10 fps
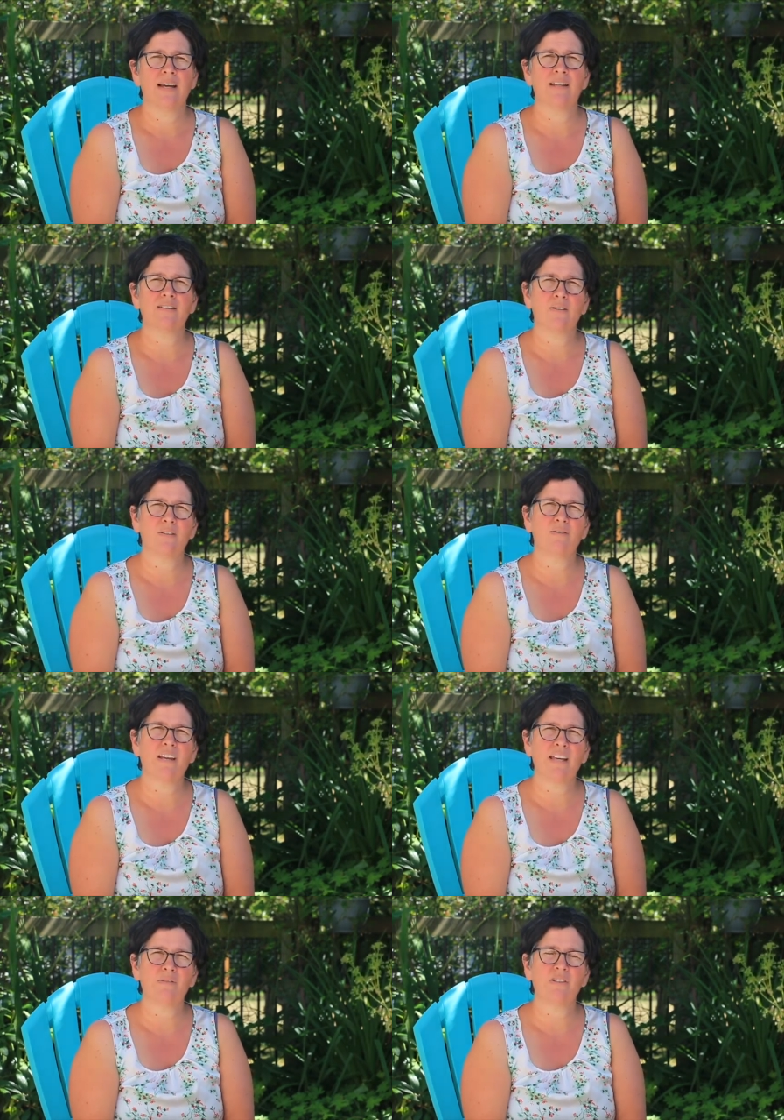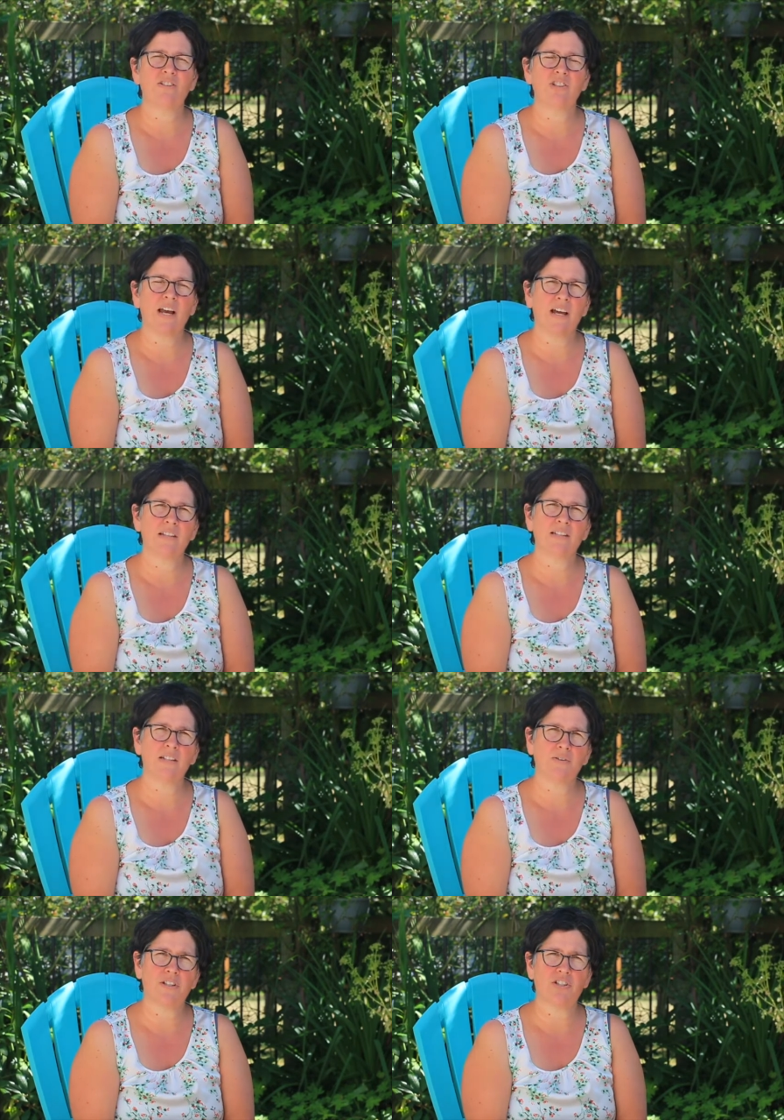And so it was a
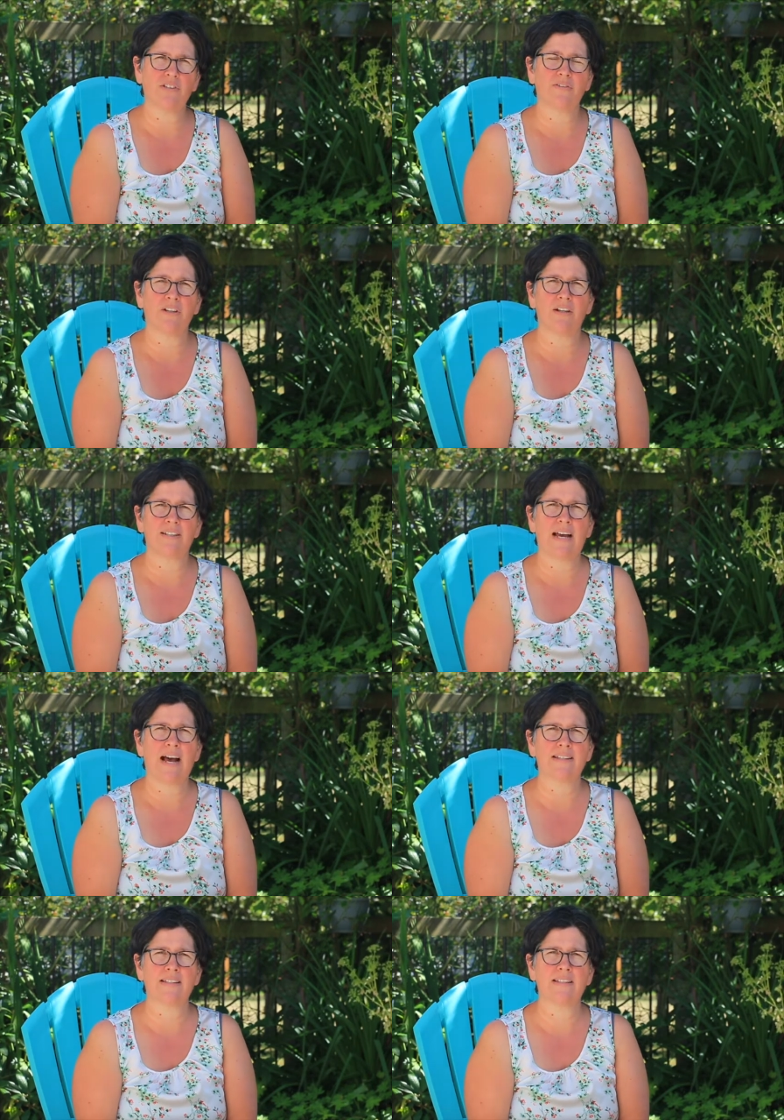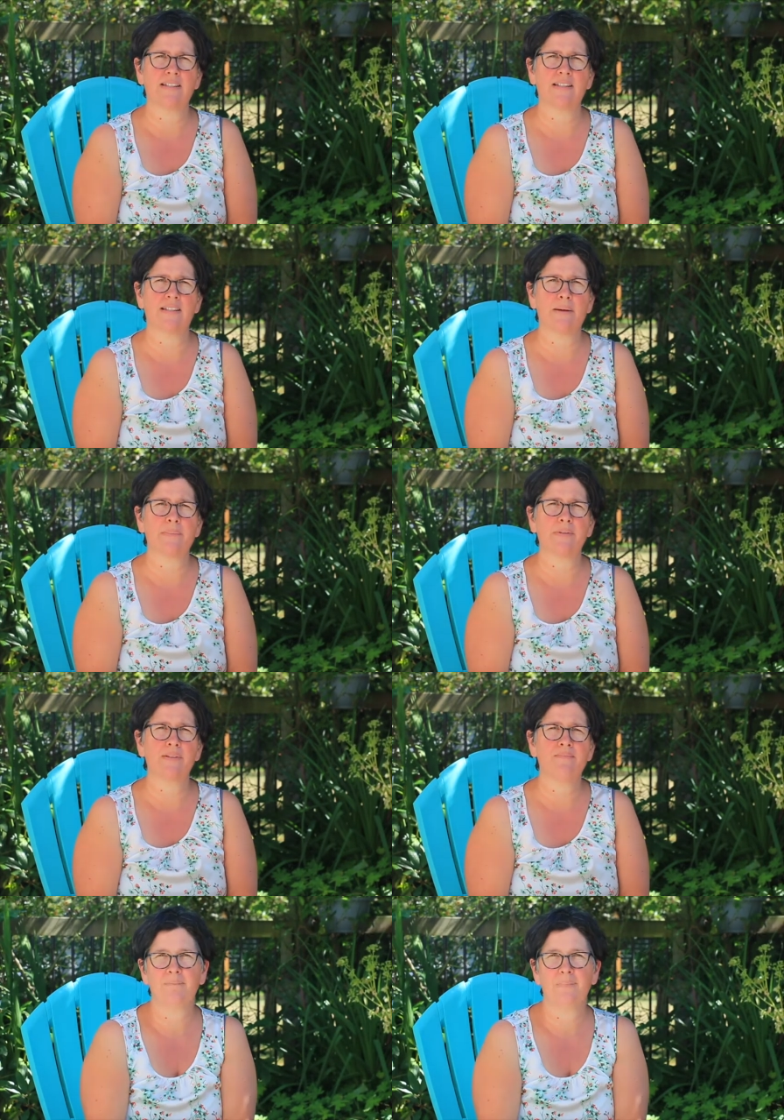challenging question for God to ask his disciples.